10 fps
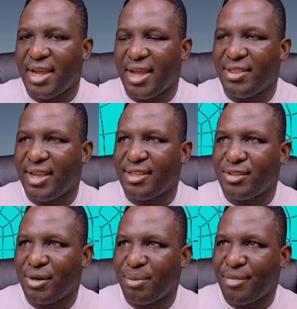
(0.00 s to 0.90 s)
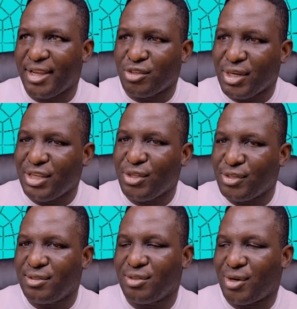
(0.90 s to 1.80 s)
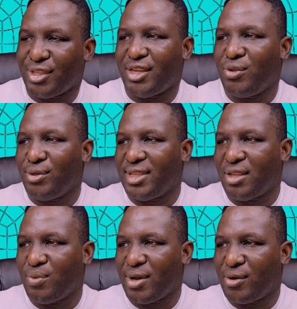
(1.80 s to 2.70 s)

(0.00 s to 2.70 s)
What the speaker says: And then, so remember, it's only those corner nodes that we are